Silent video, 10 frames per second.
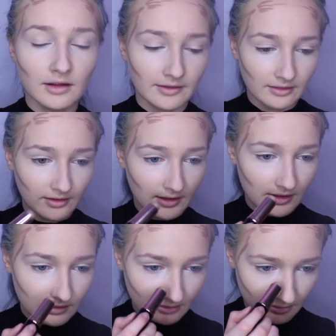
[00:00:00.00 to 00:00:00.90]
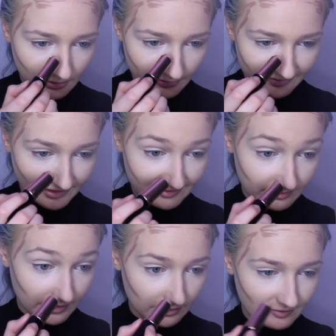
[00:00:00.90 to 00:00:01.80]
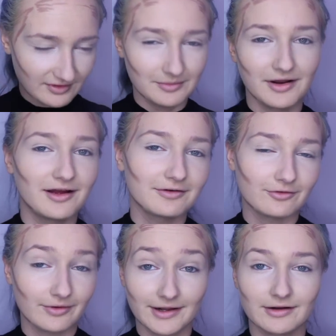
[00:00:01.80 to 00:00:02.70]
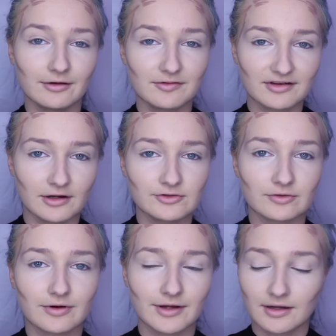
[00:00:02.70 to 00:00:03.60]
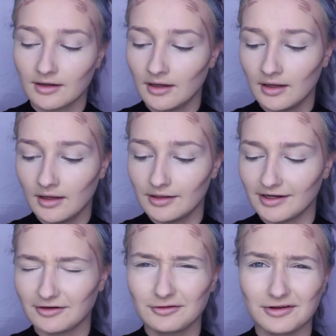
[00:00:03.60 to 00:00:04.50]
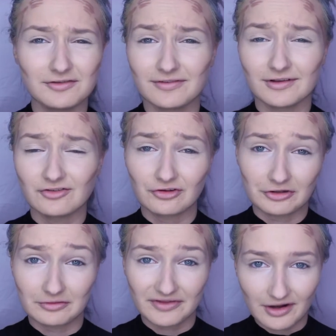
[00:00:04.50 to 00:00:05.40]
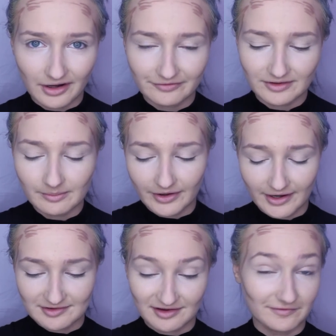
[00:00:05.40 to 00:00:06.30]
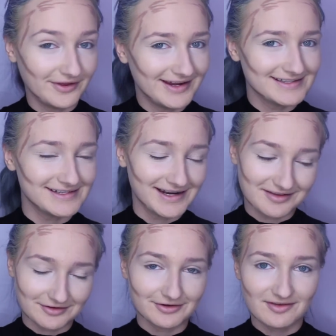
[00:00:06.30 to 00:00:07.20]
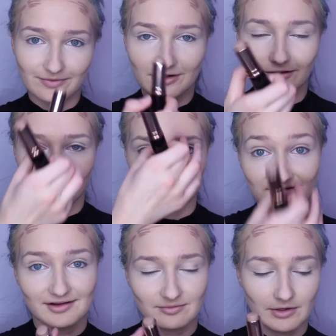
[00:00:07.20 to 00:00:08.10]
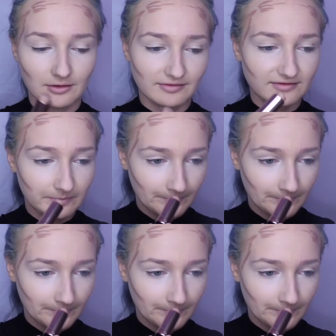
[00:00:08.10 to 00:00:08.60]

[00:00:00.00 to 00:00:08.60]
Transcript: And then on the sides of my nose. I'm not great at nose contouring, and I don't even usually do it that often, but I just kind of like it today, so I just put it along the sides of my nose.